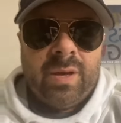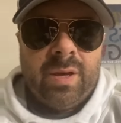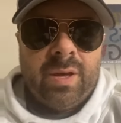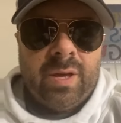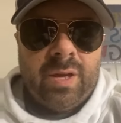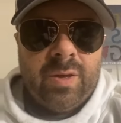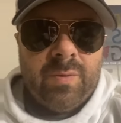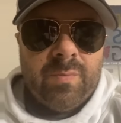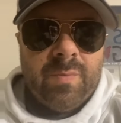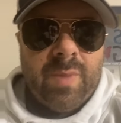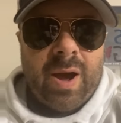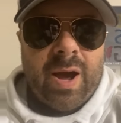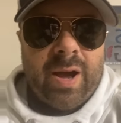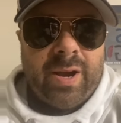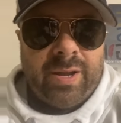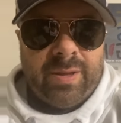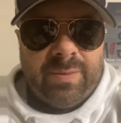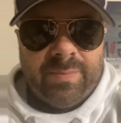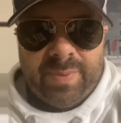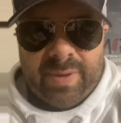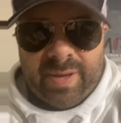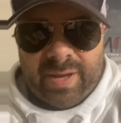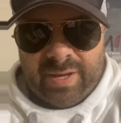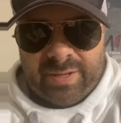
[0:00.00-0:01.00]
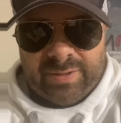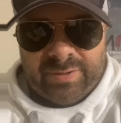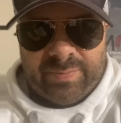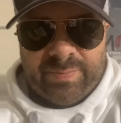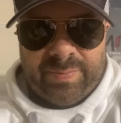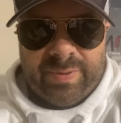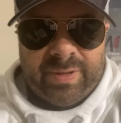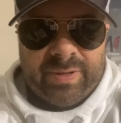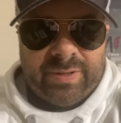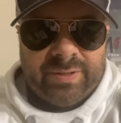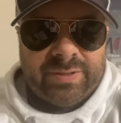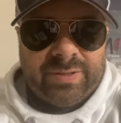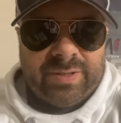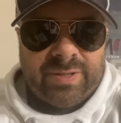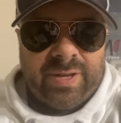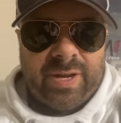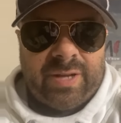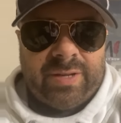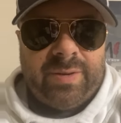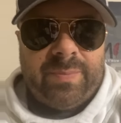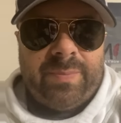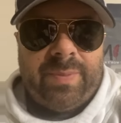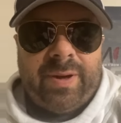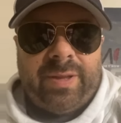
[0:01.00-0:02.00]
Emoni Bates being
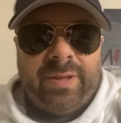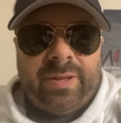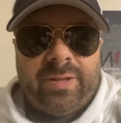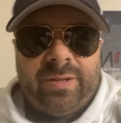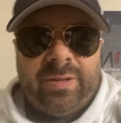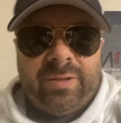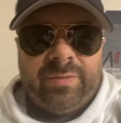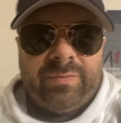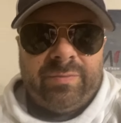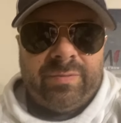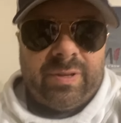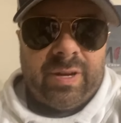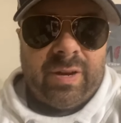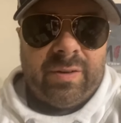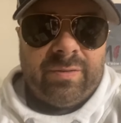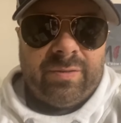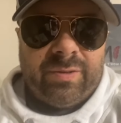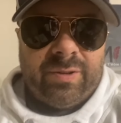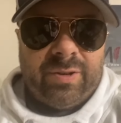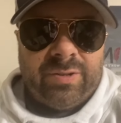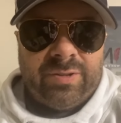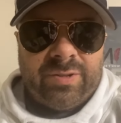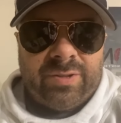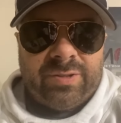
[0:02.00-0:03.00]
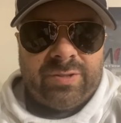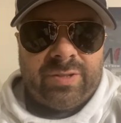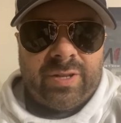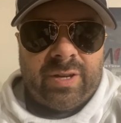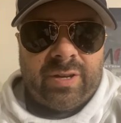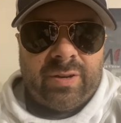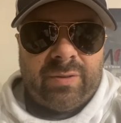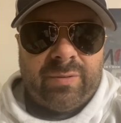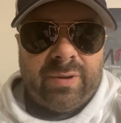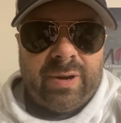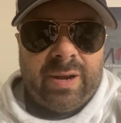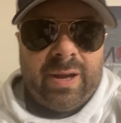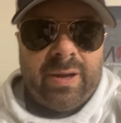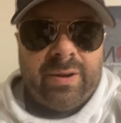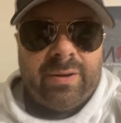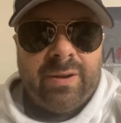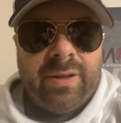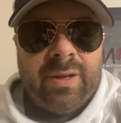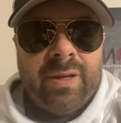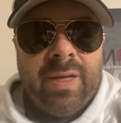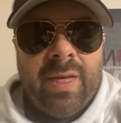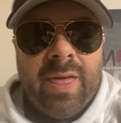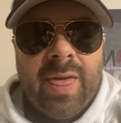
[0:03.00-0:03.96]
selected by the Cleveland Cavaliers in the second round.